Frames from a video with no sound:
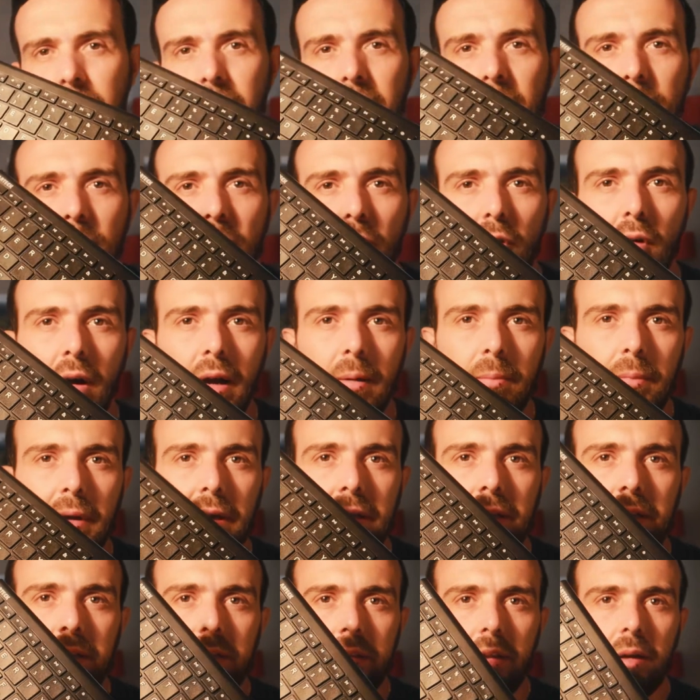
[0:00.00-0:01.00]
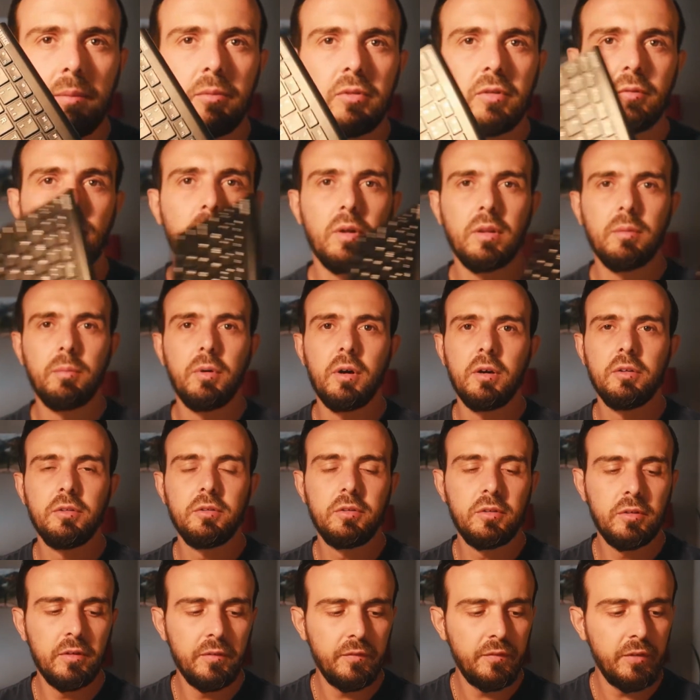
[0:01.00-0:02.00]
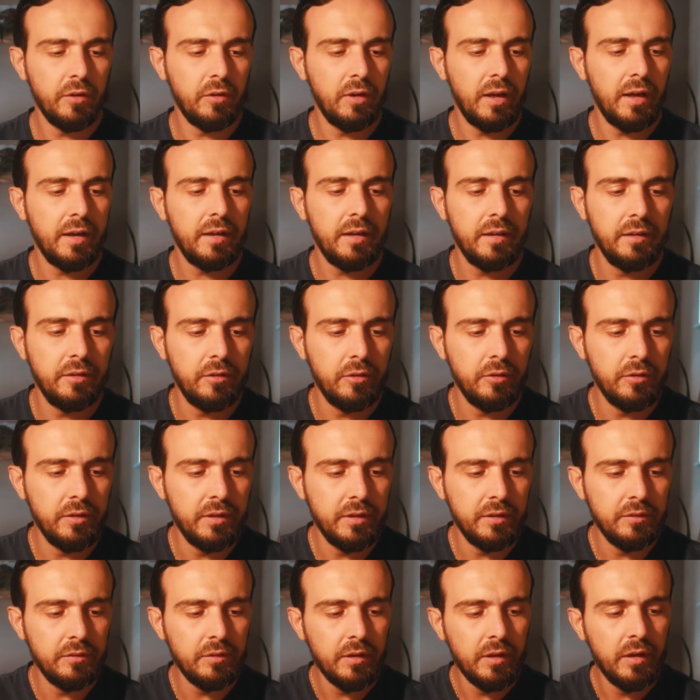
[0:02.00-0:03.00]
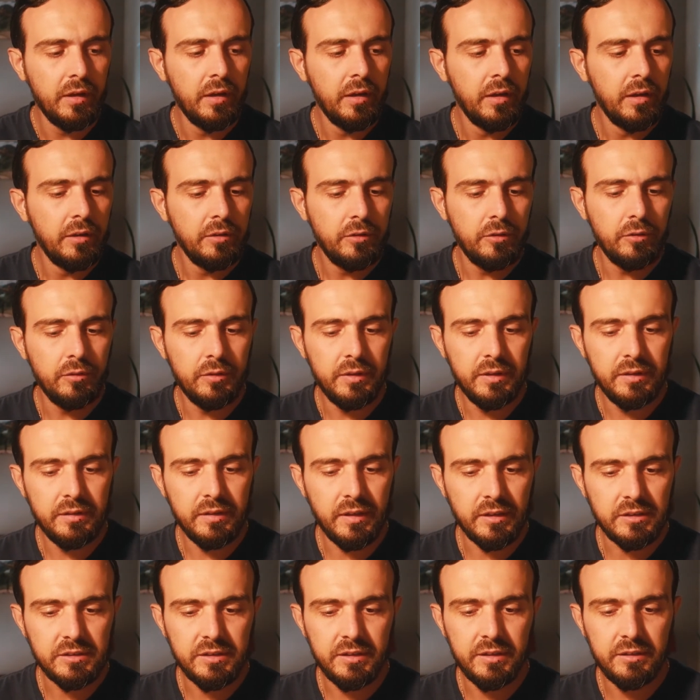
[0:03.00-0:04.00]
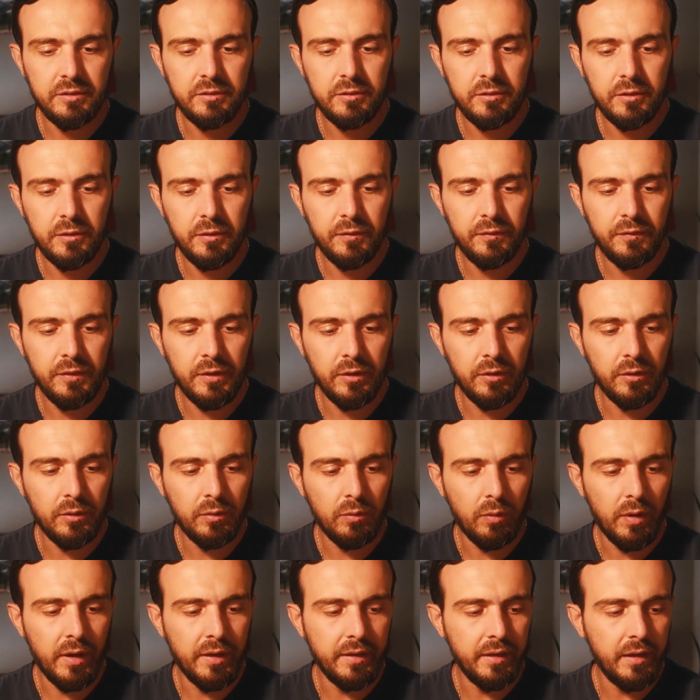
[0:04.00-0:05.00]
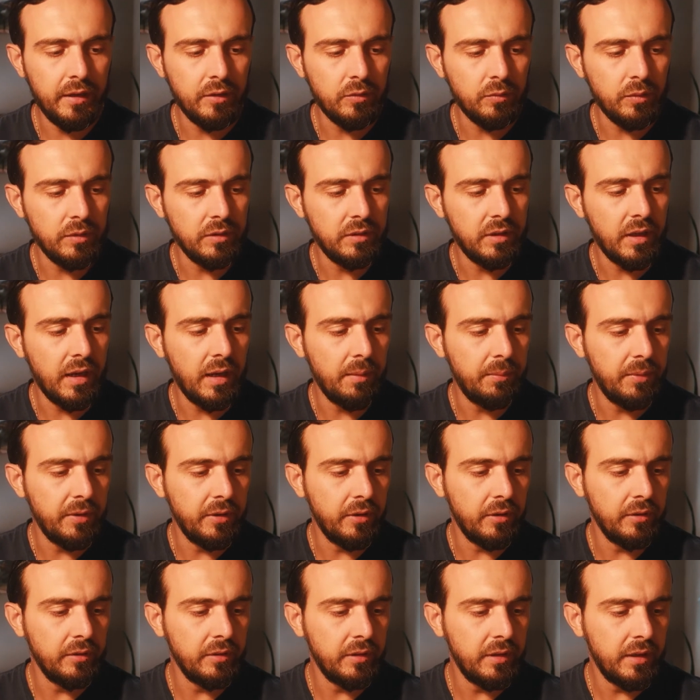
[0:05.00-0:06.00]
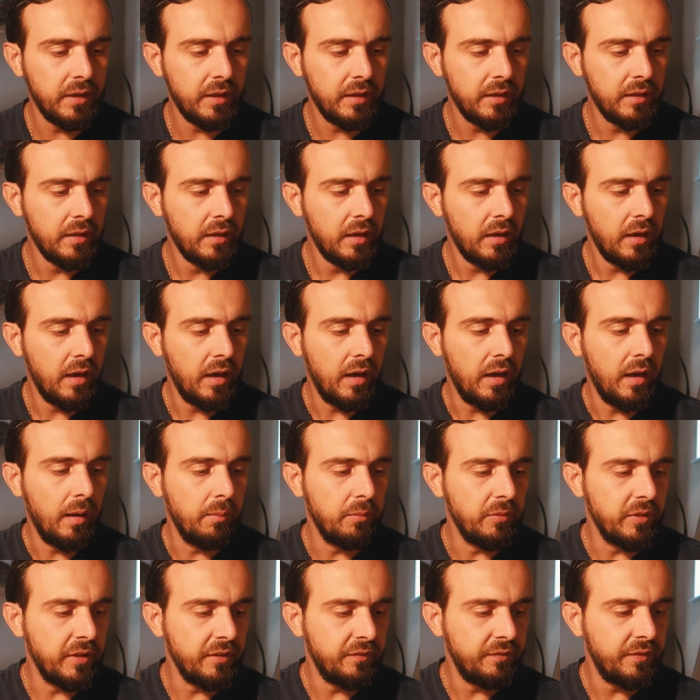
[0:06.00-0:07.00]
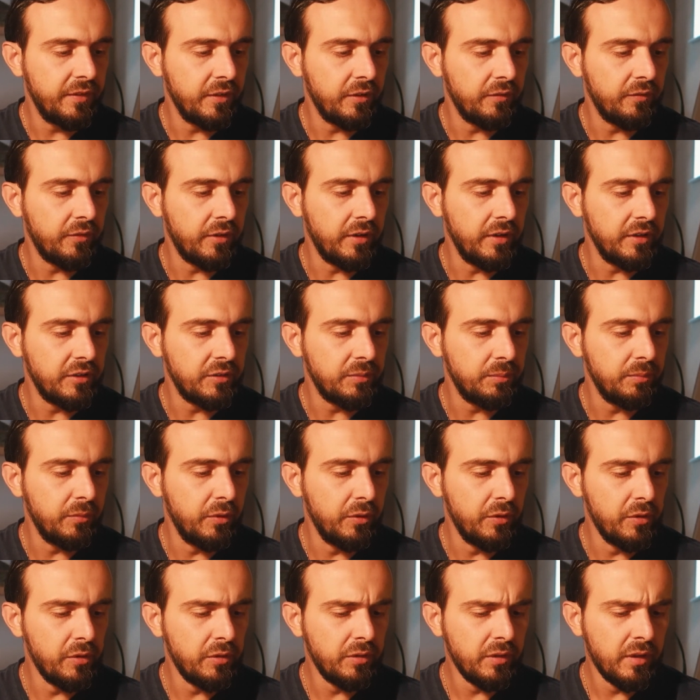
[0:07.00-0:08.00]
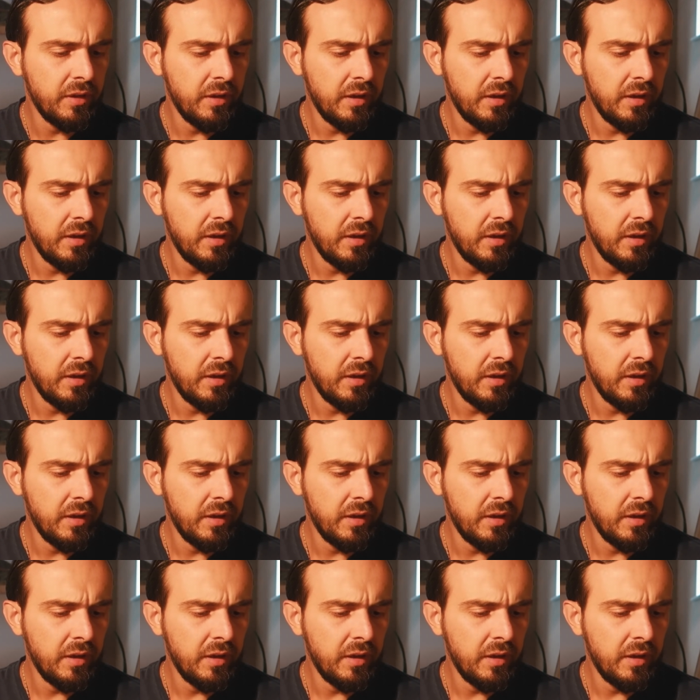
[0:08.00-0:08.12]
am quite picky in terms of what the buttons do feel like, and do these actually do feel quite nice when typing on there. They feel very smooth.